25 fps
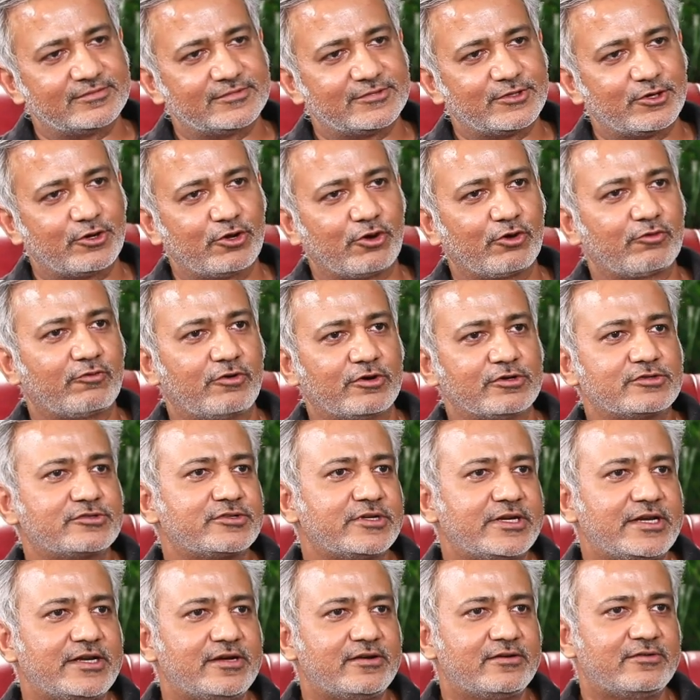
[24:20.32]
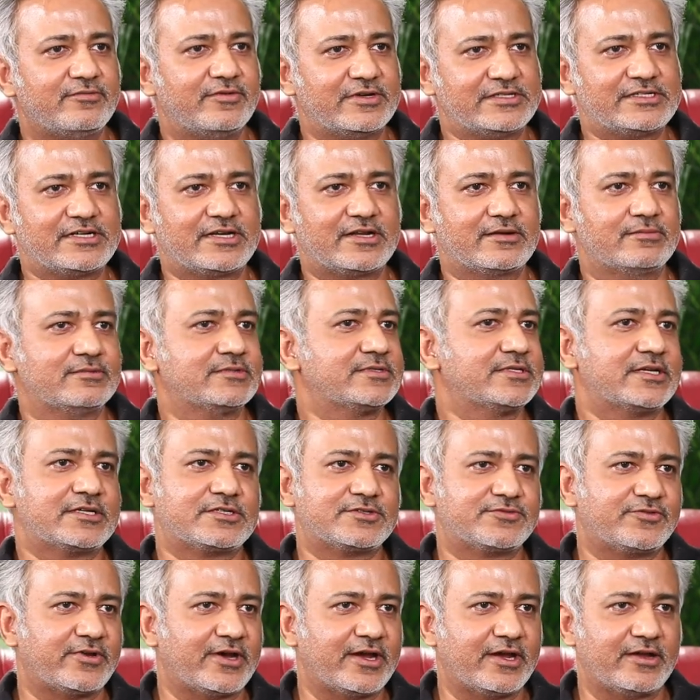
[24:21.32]
dog wants to eat vegetables,
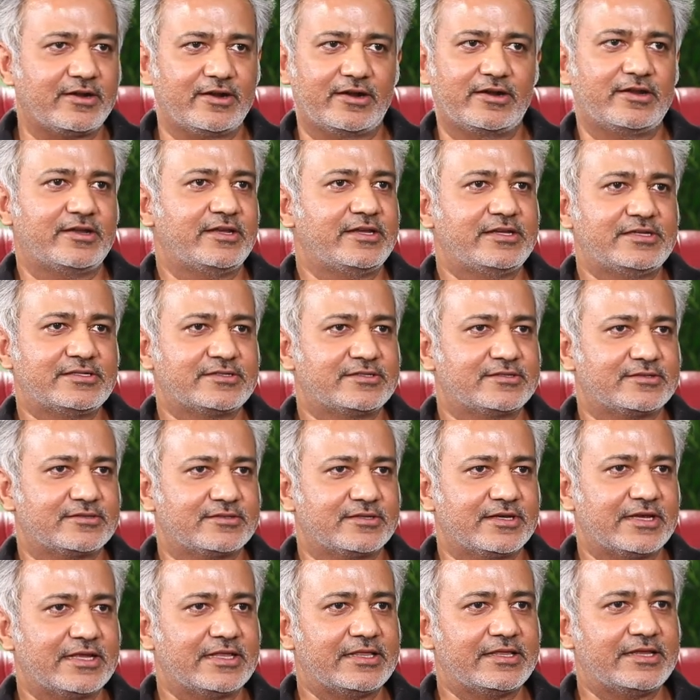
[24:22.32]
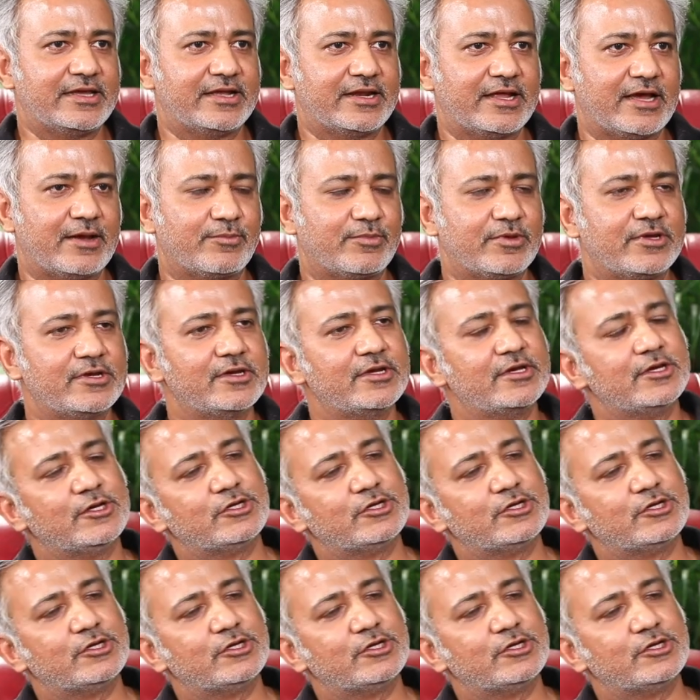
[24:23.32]
that's fine, and he's healthy and happy.